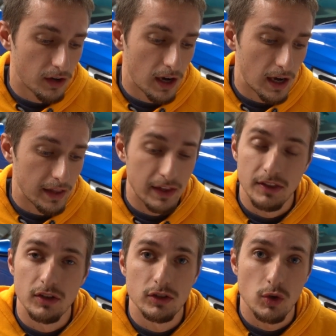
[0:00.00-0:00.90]
that
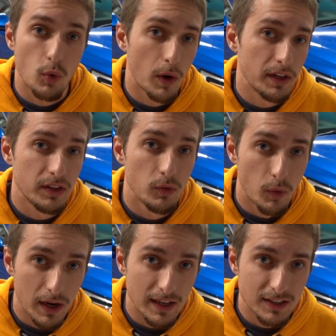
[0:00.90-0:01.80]
there is quite the
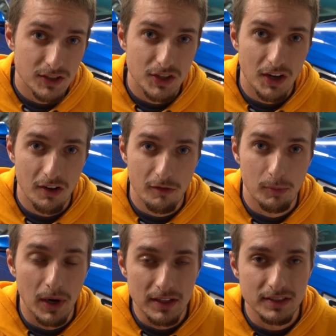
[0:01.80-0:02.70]
range
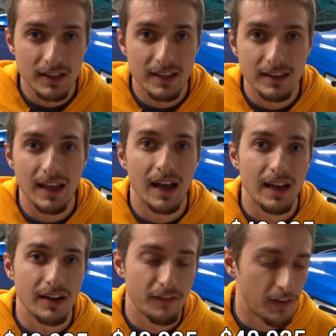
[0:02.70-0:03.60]
of pricing in the
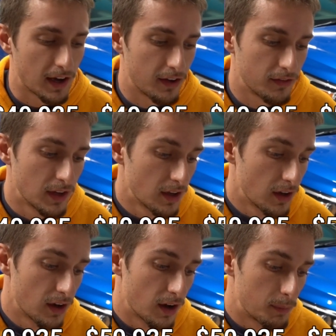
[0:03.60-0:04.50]
IONIQ 5.
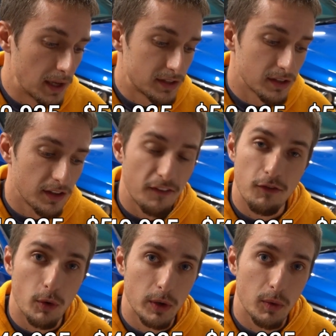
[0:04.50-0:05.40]
Basically
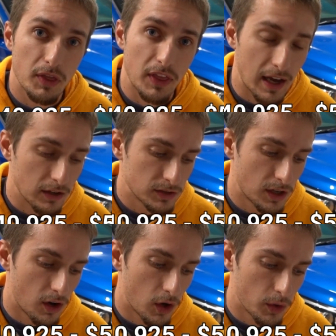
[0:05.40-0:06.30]

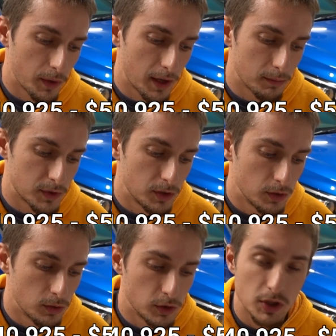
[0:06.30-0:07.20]
$41,000 all the way up
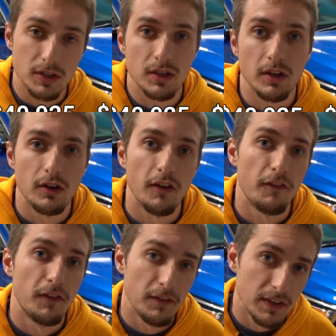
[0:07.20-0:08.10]
to just under
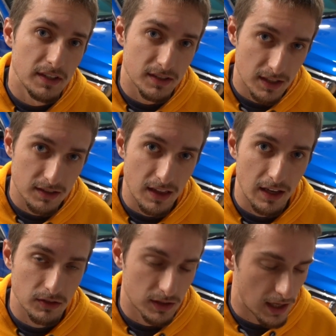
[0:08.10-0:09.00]

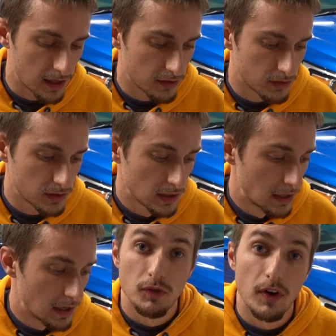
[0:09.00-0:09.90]
$56,000.
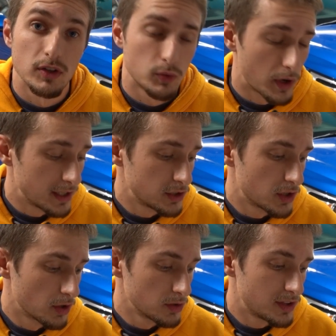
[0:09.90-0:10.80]
As far as range
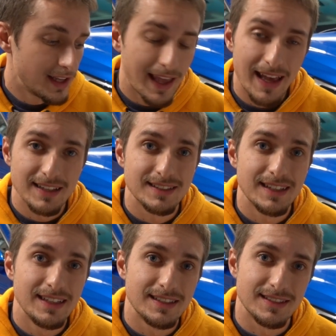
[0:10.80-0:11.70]
goes, the
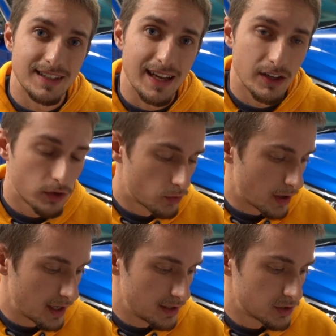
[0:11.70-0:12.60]
SE standard
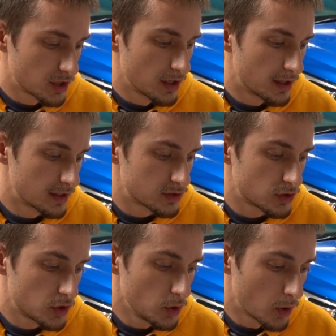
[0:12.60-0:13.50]
range gets
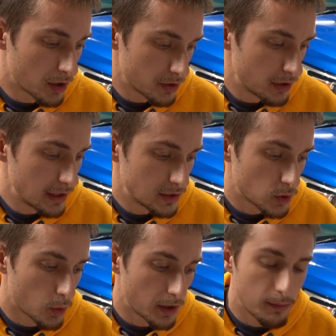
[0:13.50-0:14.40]

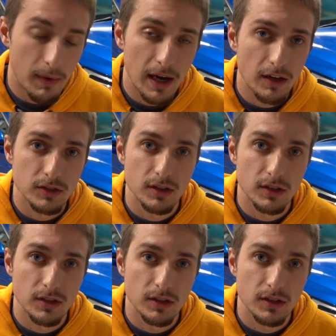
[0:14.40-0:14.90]
220 miles